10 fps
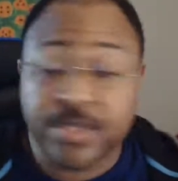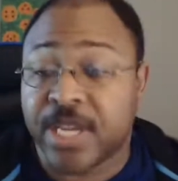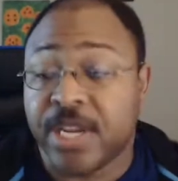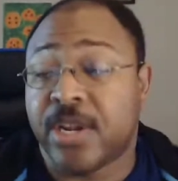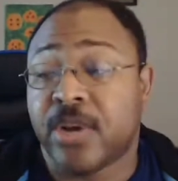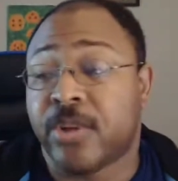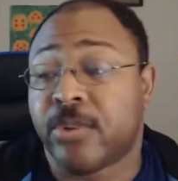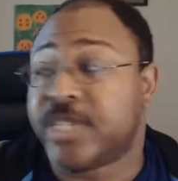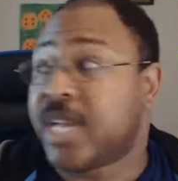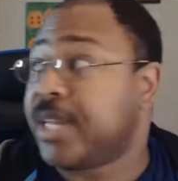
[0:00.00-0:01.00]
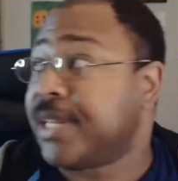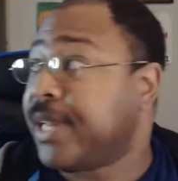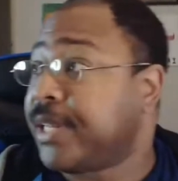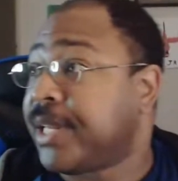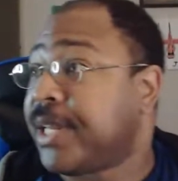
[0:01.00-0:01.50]
I didn't know they were tight
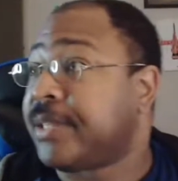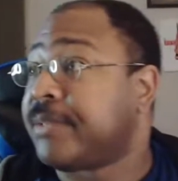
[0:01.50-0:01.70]
like that.